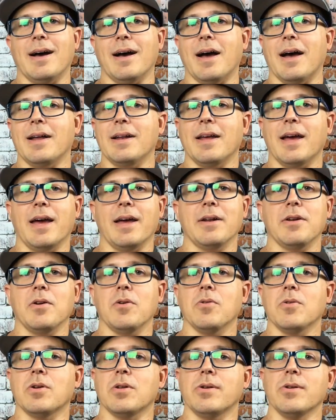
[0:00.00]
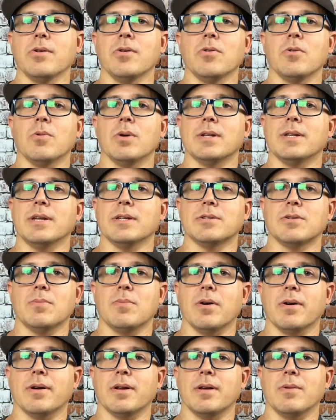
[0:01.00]
I had no clue what digital
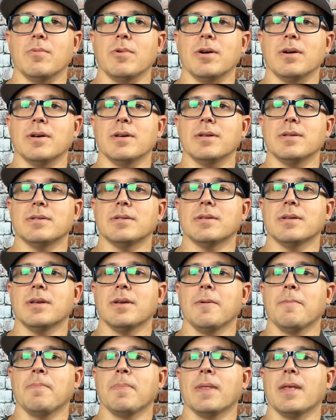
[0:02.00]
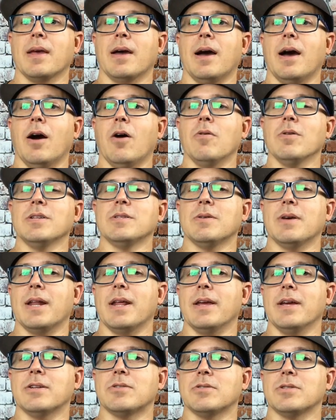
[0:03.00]
marketing was. I always had
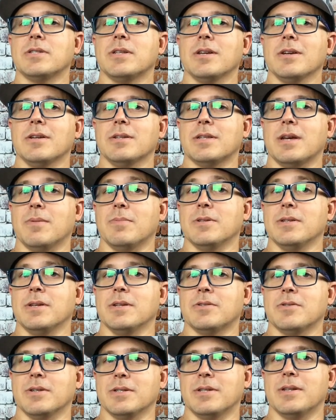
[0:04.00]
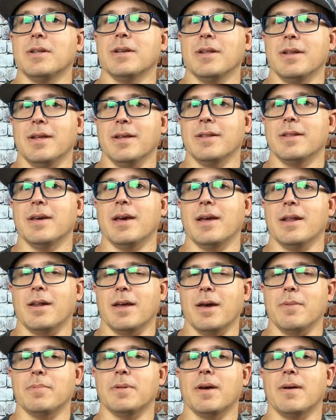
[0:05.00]
an interest in it because I was interested in that
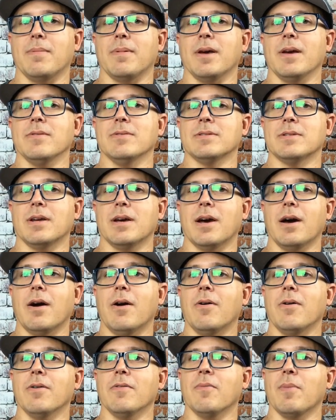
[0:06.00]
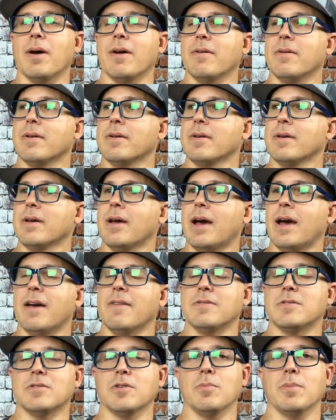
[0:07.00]
laptop lifestyle. I
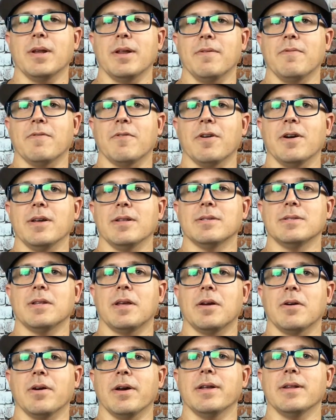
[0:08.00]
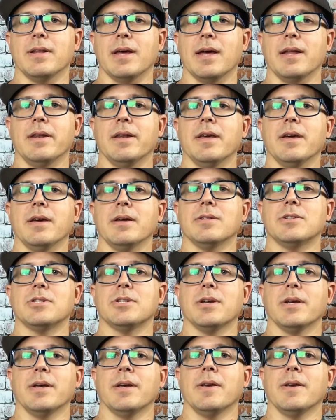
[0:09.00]
have so many friends that are in that niche,